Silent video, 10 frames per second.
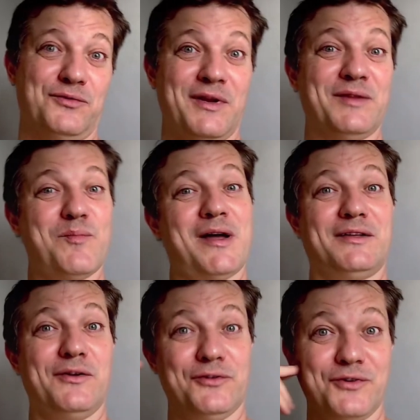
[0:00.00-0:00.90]
land
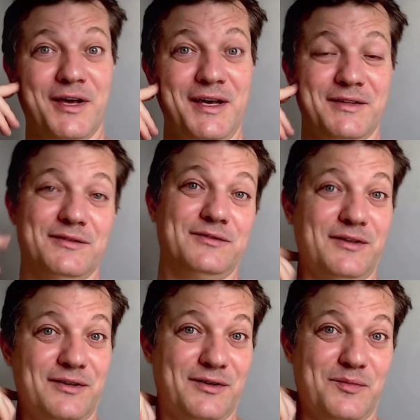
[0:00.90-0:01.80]
badly on your head,
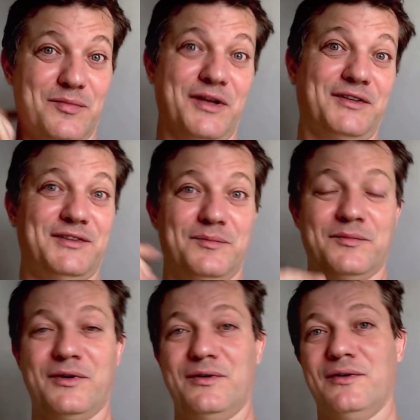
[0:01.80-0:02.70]
uh, break
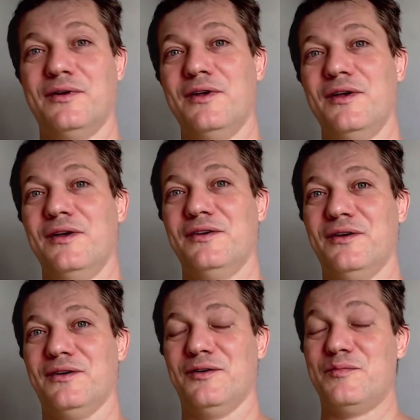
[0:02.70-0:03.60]
some, uh,
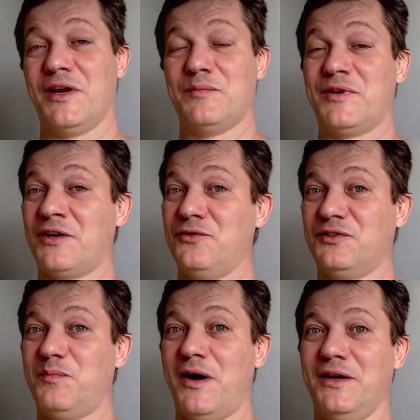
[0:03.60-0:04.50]
uh break break your
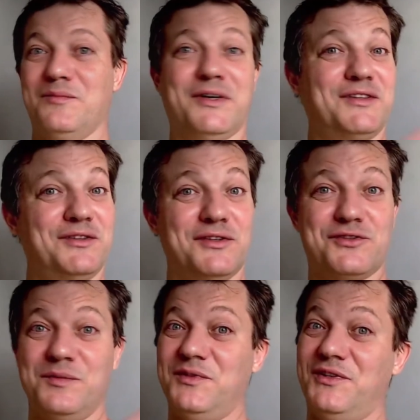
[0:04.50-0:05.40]
spine. But in the
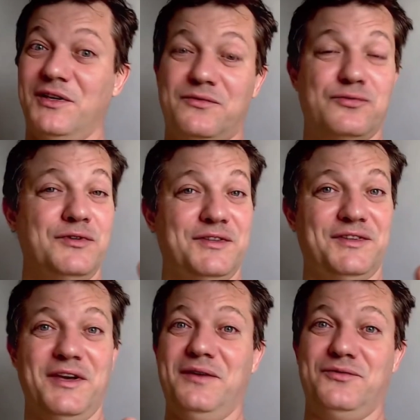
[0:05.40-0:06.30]
dream state, fully
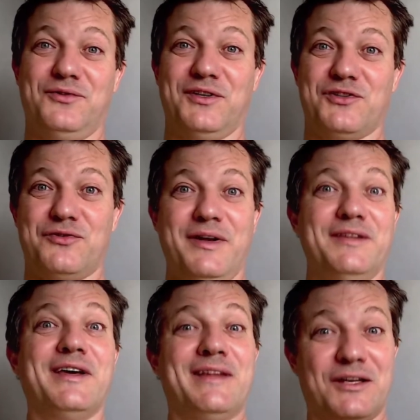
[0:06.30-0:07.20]
safe, you can
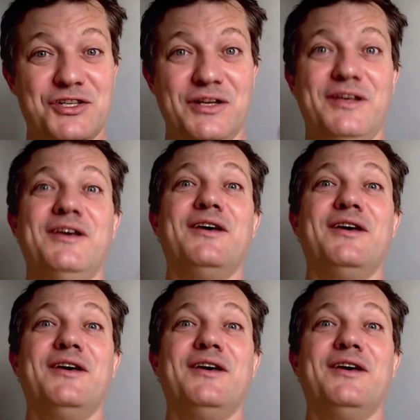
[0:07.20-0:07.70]
train, and actually,